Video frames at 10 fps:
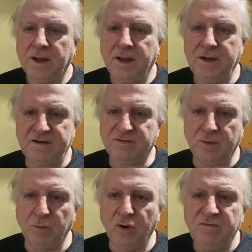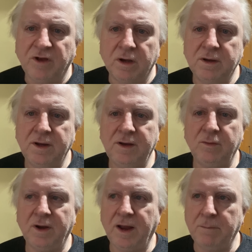he just removed it.
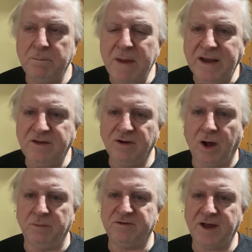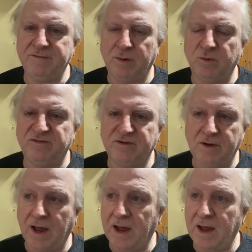Many times, David was
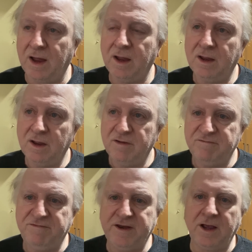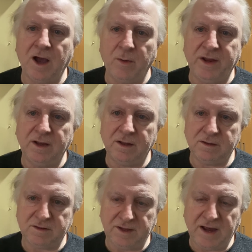videoing
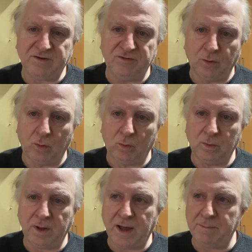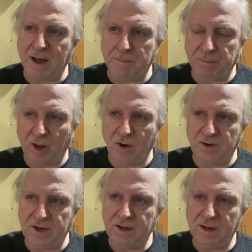the actual
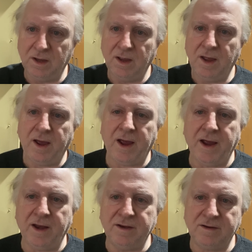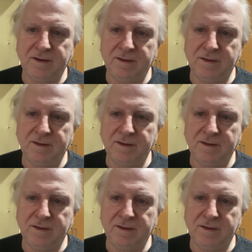uploading, and